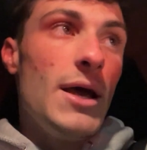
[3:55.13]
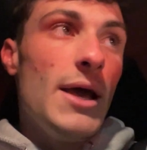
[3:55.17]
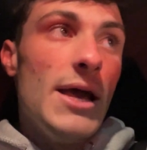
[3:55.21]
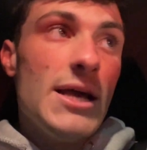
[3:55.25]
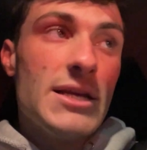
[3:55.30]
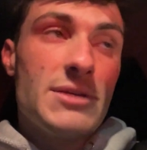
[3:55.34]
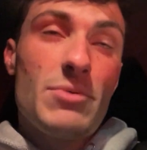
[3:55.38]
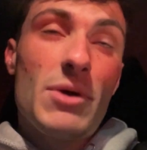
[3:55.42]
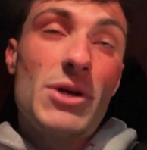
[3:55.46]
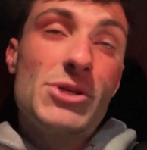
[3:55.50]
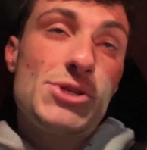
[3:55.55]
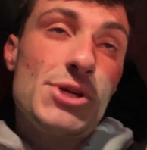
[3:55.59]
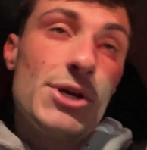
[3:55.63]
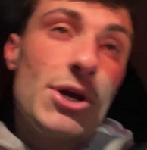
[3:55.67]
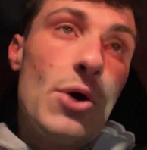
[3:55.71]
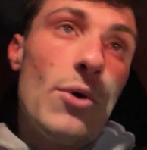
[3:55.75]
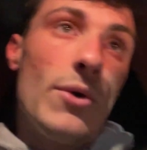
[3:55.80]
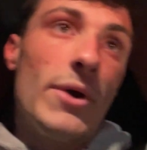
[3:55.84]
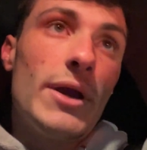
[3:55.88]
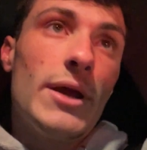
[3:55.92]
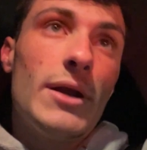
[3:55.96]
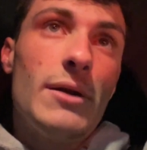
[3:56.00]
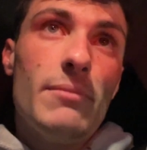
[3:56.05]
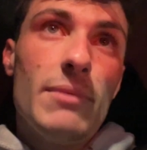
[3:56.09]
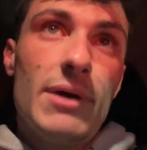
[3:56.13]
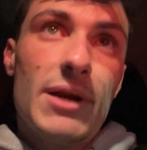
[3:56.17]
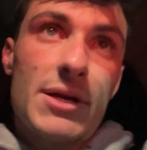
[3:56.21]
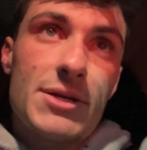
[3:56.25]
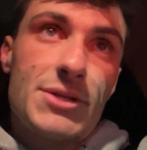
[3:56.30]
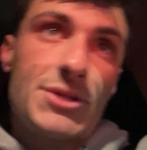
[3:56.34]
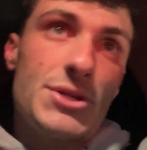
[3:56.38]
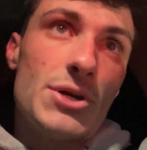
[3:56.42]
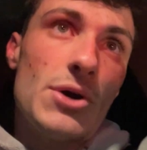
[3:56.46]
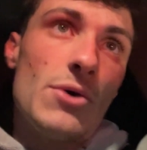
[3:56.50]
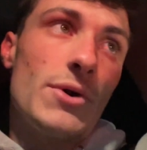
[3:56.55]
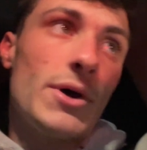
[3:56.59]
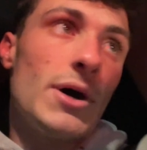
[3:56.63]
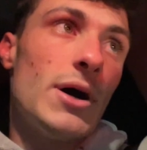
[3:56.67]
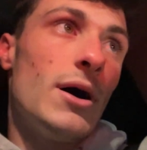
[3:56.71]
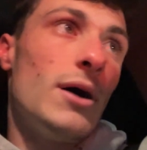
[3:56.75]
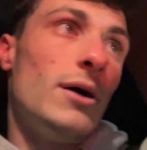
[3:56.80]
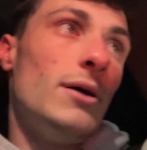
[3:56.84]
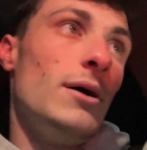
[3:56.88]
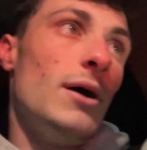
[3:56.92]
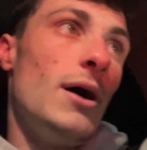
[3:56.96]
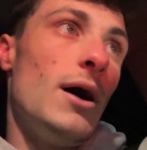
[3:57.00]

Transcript: especially going into Minnesota